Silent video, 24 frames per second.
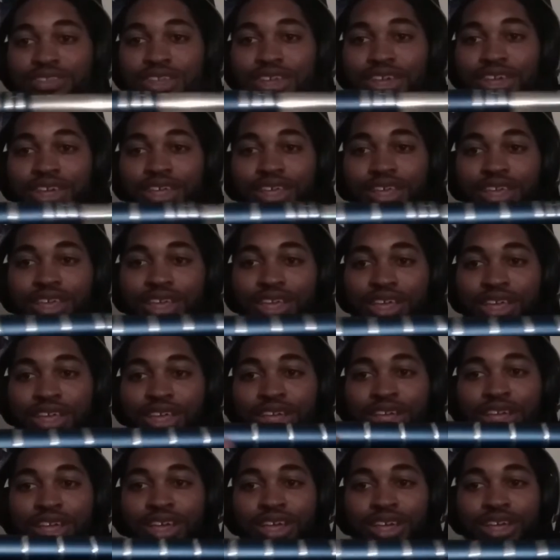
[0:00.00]
It's a
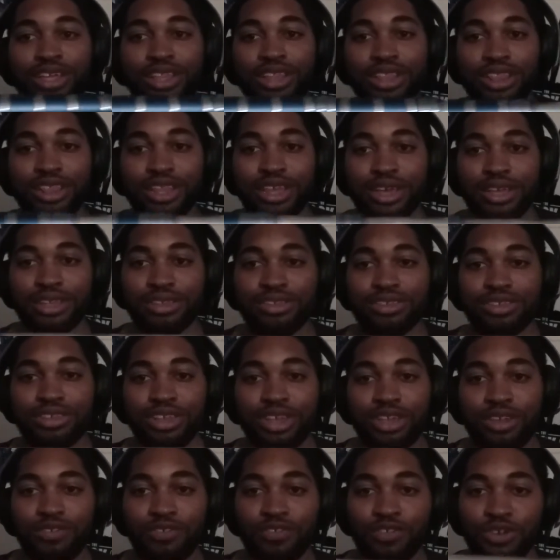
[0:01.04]

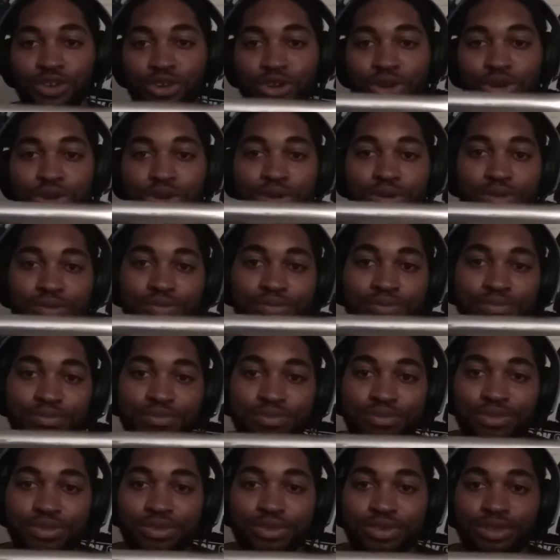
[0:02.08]
lightsaber.
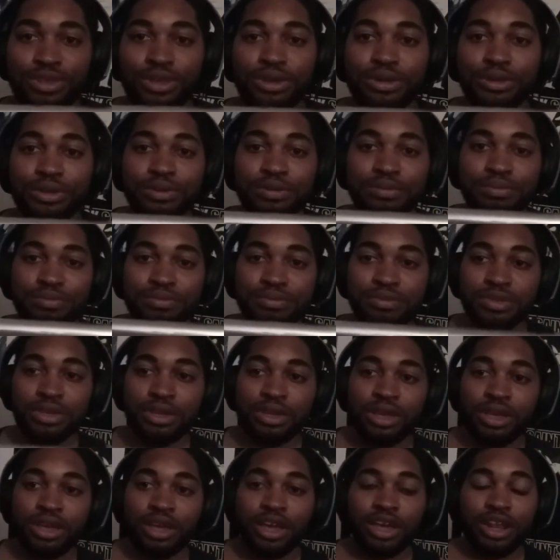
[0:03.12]
So,
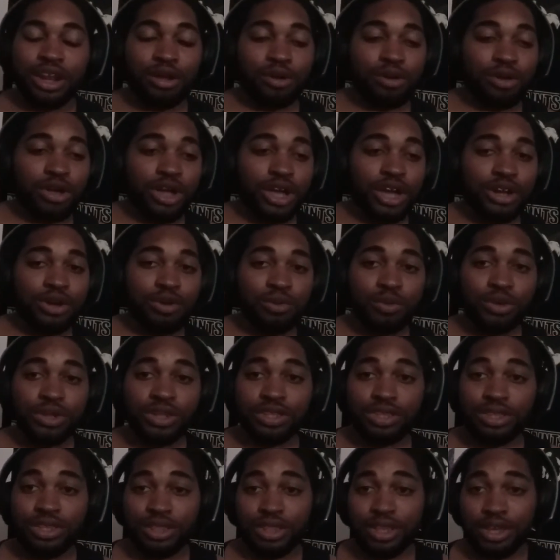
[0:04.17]
and I kind of
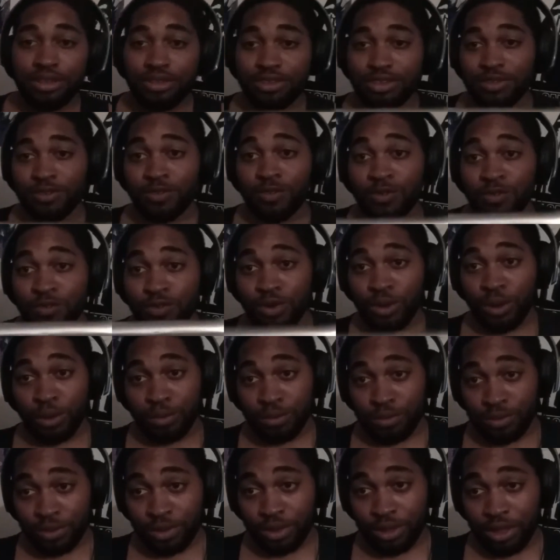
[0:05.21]
wanted the lightsaber from,
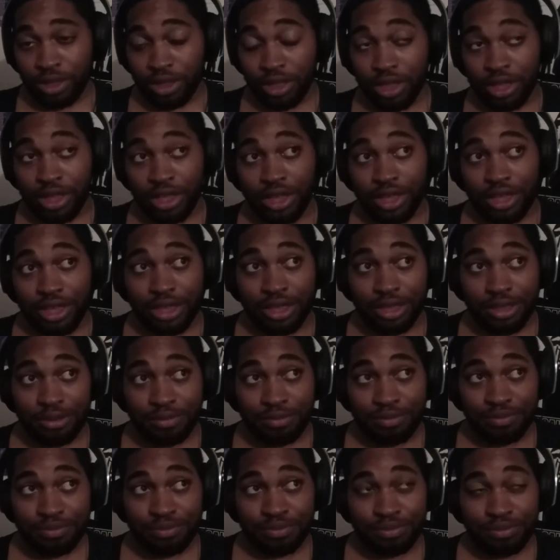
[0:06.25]
uh,
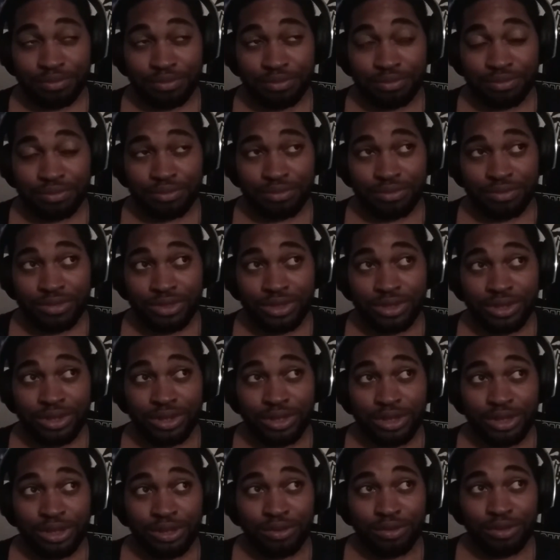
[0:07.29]

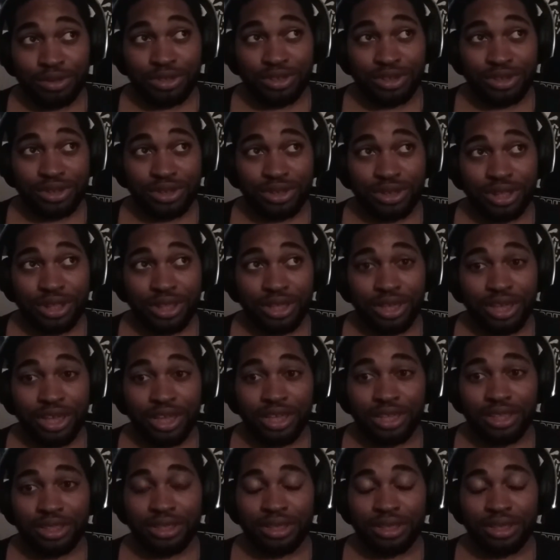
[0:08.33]
what you call it?